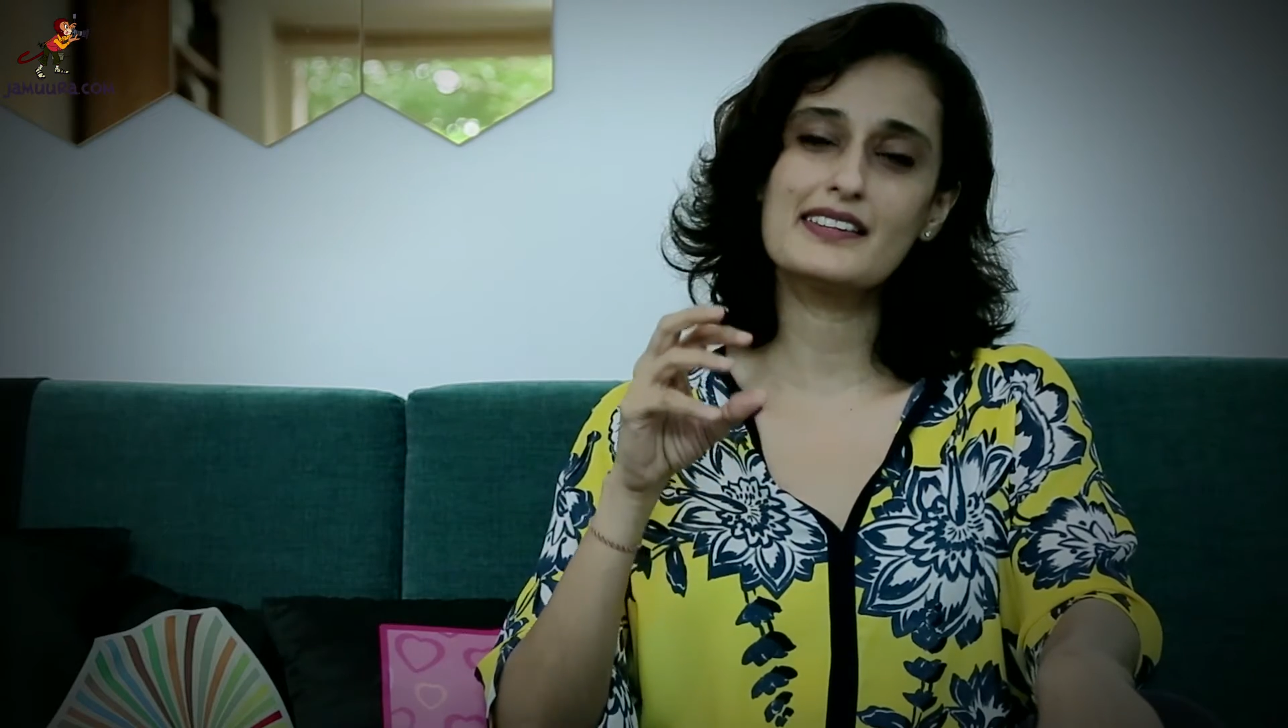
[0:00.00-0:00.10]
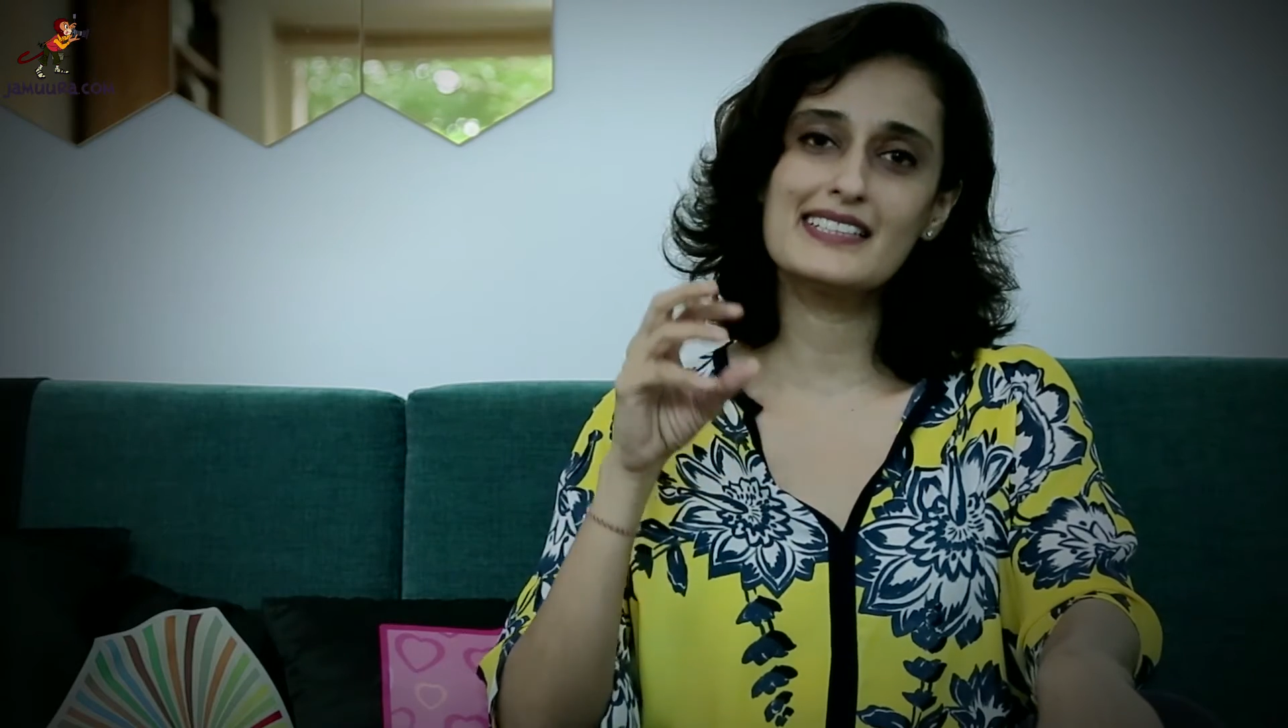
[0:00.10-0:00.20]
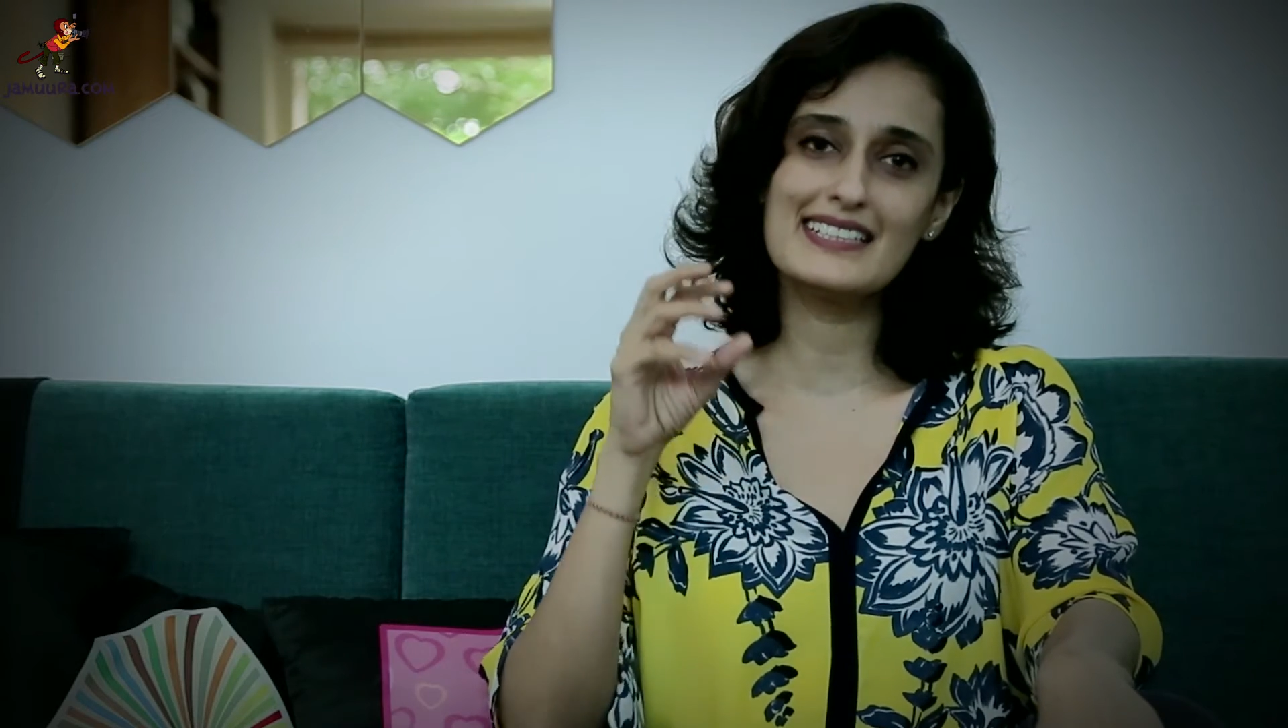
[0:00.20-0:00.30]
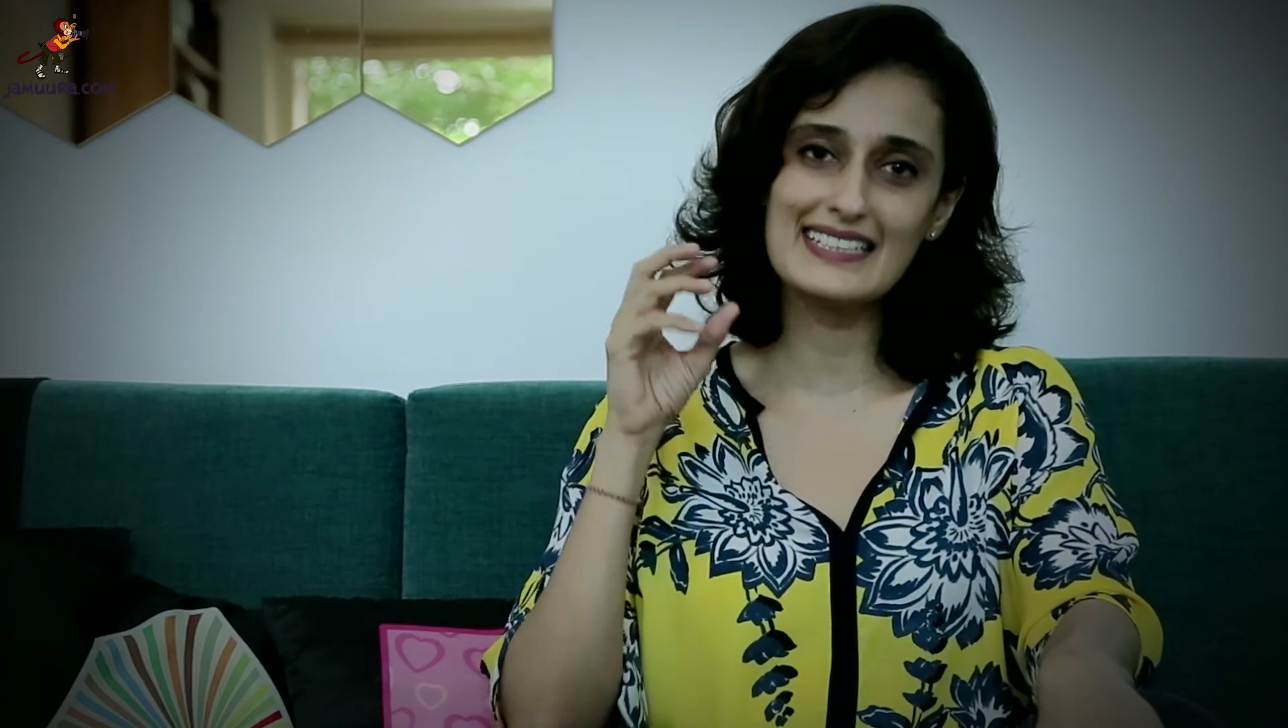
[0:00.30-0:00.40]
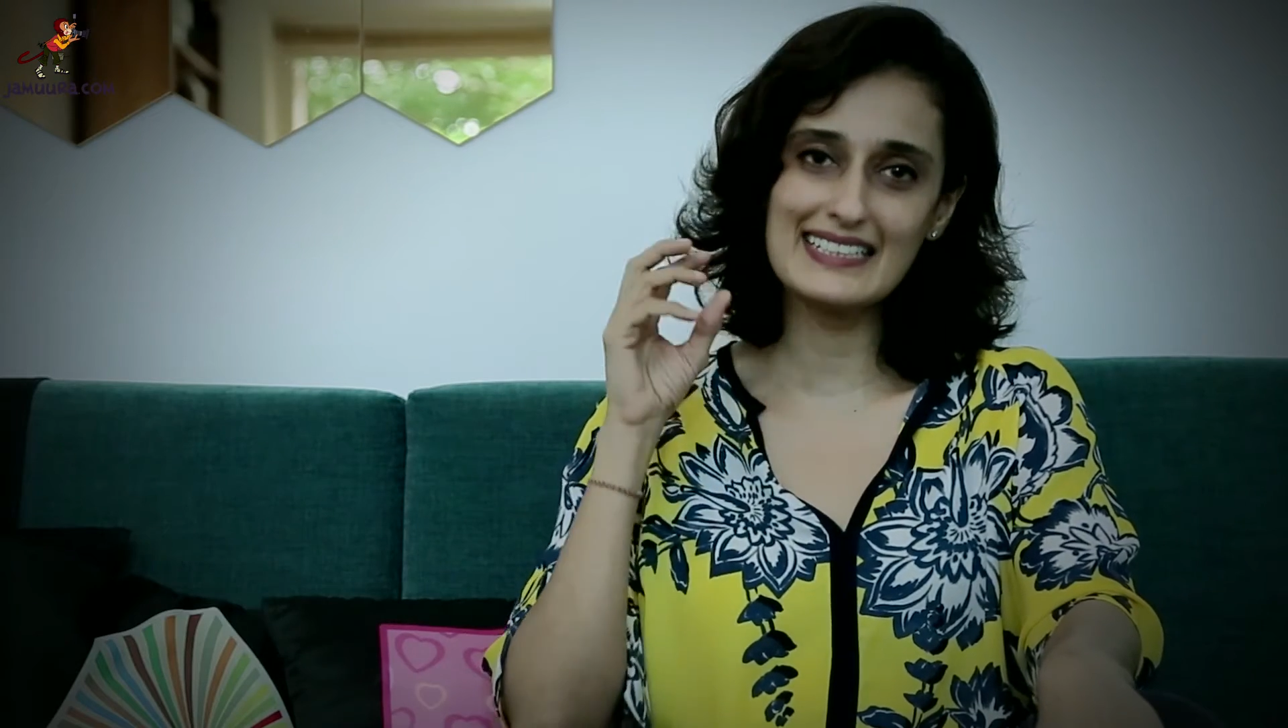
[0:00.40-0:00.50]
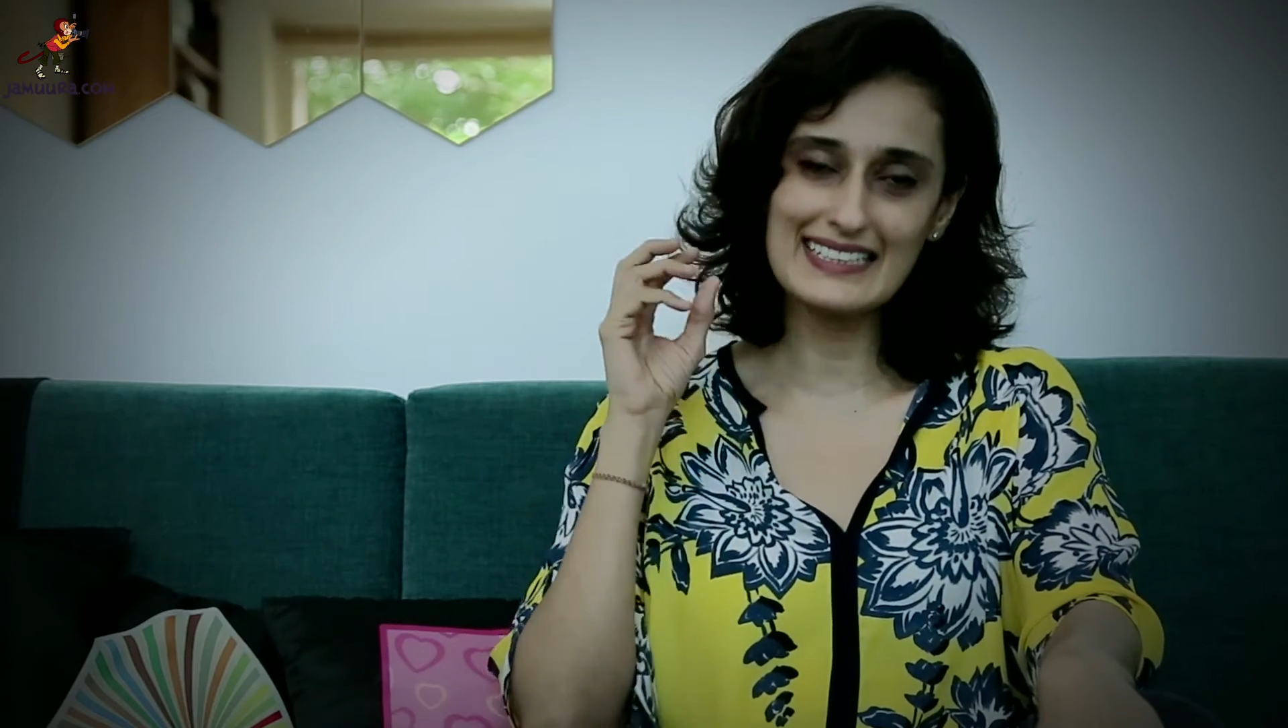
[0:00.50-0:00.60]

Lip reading: the